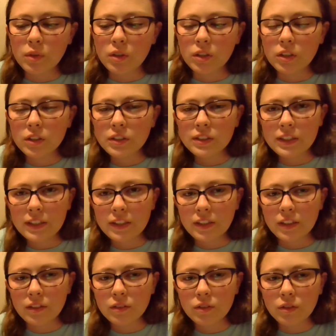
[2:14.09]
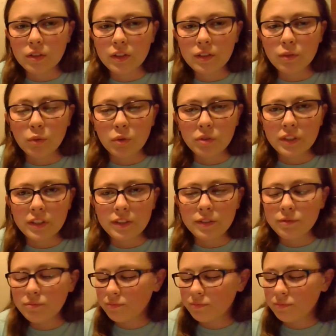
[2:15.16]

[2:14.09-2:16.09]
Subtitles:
are sick or wounded.